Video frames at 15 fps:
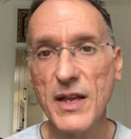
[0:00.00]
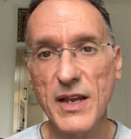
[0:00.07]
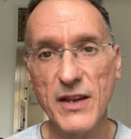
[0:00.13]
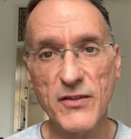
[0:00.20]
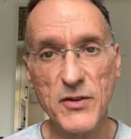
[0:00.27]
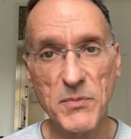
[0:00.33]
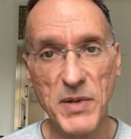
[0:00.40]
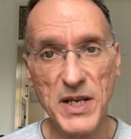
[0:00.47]

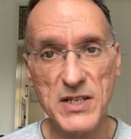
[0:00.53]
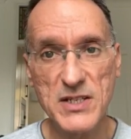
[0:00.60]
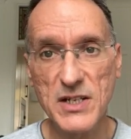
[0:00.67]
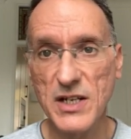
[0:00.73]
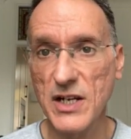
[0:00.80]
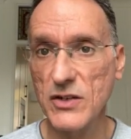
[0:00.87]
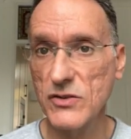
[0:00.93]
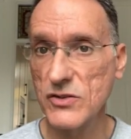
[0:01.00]
If the patient
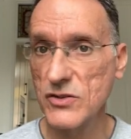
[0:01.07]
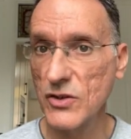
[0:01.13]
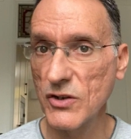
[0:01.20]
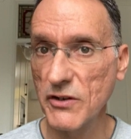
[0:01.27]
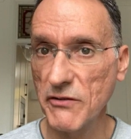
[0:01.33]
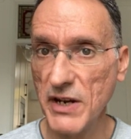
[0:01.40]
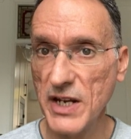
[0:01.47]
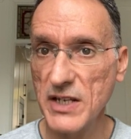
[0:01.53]
cannot
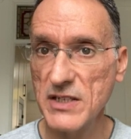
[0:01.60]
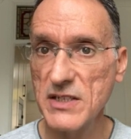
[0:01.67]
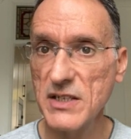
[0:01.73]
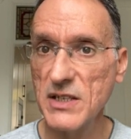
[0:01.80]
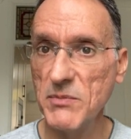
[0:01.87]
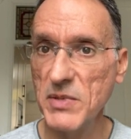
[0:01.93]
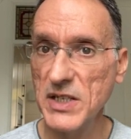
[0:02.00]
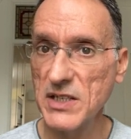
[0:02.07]
tolerate
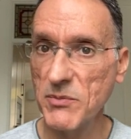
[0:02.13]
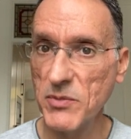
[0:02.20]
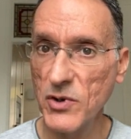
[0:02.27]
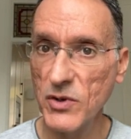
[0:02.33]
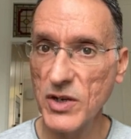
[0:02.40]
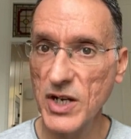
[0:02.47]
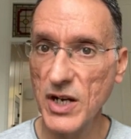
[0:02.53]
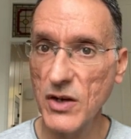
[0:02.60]
the beta
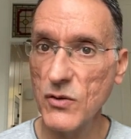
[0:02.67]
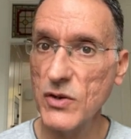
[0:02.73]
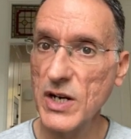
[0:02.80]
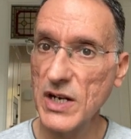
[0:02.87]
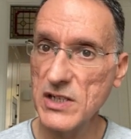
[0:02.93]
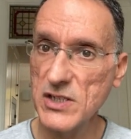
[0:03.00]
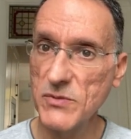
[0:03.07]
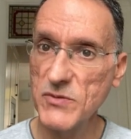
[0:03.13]
blocker or
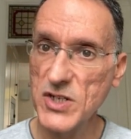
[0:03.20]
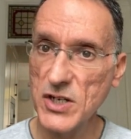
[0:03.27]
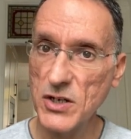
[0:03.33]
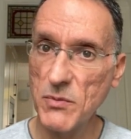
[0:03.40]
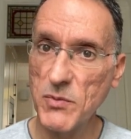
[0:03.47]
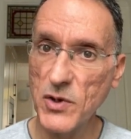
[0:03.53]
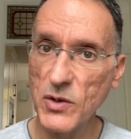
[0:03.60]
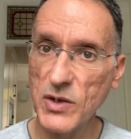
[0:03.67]
calcium
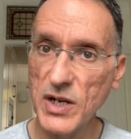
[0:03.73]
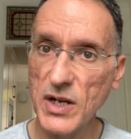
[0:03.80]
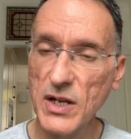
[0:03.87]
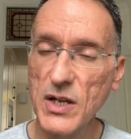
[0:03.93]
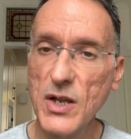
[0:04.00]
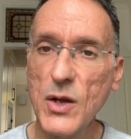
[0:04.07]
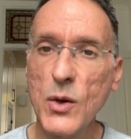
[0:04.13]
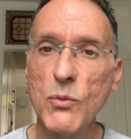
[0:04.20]
channel blocker,
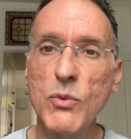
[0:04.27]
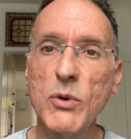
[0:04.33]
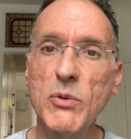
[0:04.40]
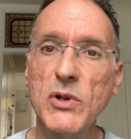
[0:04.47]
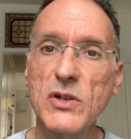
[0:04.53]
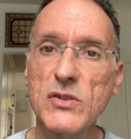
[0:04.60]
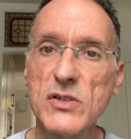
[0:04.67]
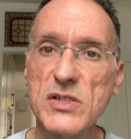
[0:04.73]
we
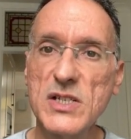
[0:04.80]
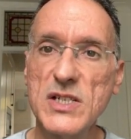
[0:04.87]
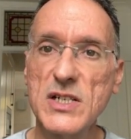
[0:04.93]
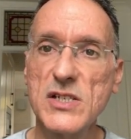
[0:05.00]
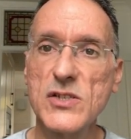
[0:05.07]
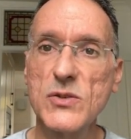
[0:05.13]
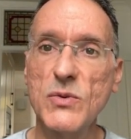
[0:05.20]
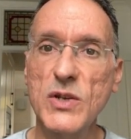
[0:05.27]
will consider
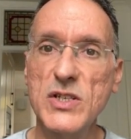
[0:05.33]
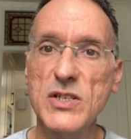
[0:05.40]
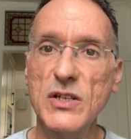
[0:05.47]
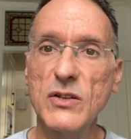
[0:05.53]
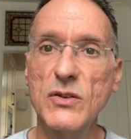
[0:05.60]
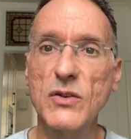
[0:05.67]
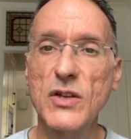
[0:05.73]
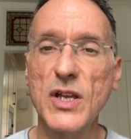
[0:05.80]

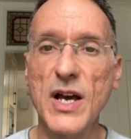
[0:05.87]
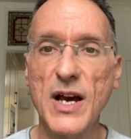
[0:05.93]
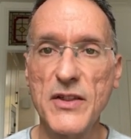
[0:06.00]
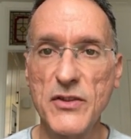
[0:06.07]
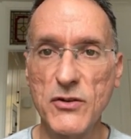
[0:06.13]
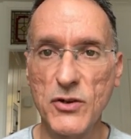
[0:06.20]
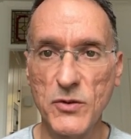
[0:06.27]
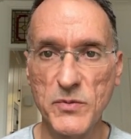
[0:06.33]
switching to the
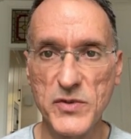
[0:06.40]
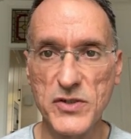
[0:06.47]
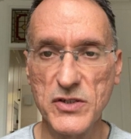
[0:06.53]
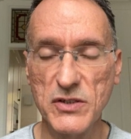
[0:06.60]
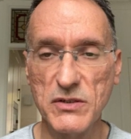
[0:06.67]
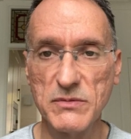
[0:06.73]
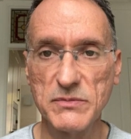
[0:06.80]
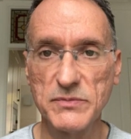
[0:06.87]
other
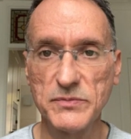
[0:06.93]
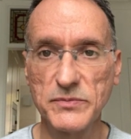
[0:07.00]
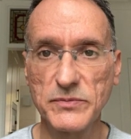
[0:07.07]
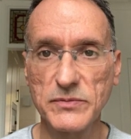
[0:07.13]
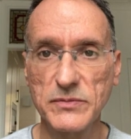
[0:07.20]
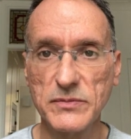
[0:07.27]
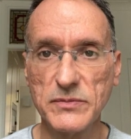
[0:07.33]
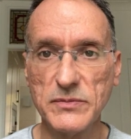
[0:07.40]
option.
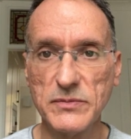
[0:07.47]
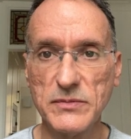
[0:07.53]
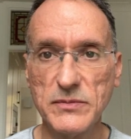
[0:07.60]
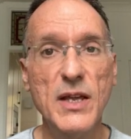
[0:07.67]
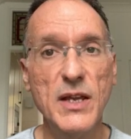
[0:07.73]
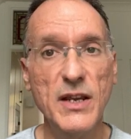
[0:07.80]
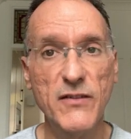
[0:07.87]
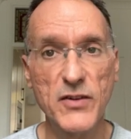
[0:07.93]

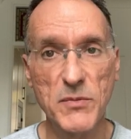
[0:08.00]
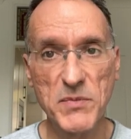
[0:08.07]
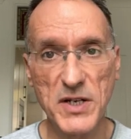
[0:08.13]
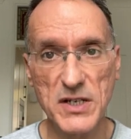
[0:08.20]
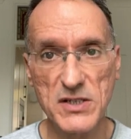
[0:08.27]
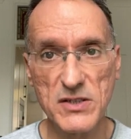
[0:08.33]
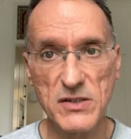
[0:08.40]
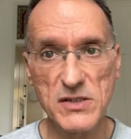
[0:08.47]
If the
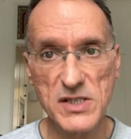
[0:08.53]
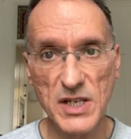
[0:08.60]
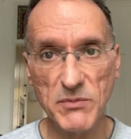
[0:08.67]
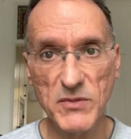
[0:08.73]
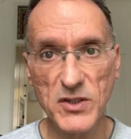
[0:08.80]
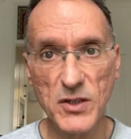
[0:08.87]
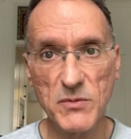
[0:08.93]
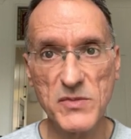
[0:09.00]
person's
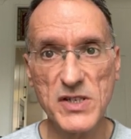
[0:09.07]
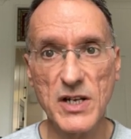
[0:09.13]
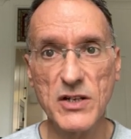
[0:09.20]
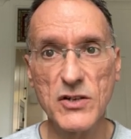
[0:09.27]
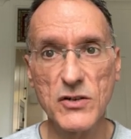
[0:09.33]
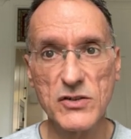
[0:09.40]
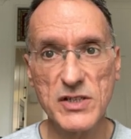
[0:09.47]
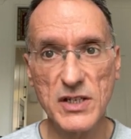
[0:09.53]
symptoms are
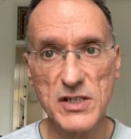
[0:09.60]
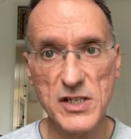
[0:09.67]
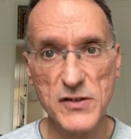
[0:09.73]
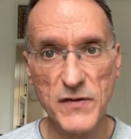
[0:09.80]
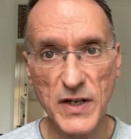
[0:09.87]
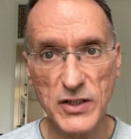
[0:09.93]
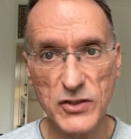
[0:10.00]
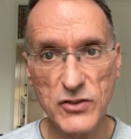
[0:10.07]
not
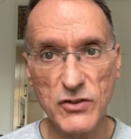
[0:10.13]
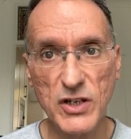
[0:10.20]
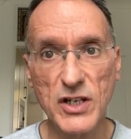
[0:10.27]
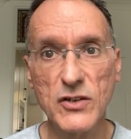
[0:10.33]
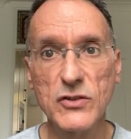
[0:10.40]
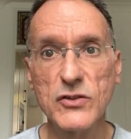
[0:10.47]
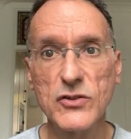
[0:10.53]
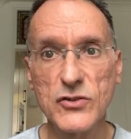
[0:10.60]
satisfactorily
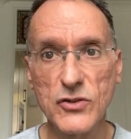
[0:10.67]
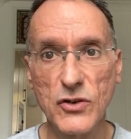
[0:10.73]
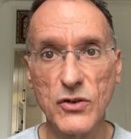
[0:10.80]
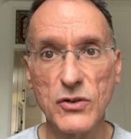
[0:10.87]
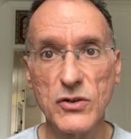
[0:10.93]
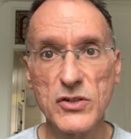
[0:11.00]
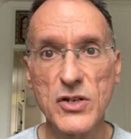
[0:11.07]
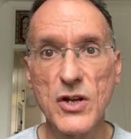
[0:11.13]

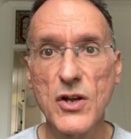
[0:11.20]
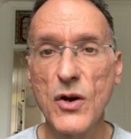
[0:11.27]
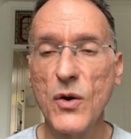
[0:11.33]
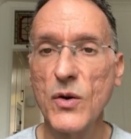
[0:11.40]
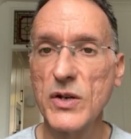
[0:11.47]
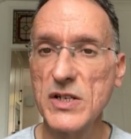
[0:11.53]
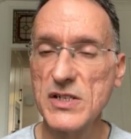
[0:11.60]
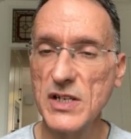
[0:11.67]
controlled
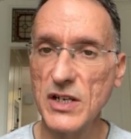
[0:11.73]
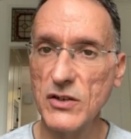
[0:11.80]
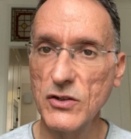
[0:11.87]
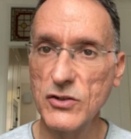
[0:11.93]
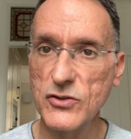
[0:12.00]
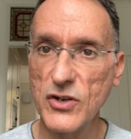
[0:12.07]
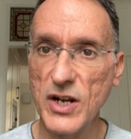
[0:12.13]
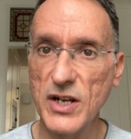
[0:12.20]
on a single
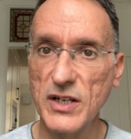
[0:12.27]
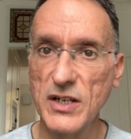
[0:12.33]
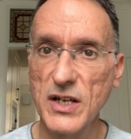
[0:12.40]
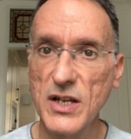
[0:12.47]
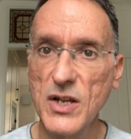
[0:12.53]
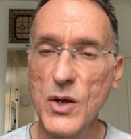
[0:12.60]
drug,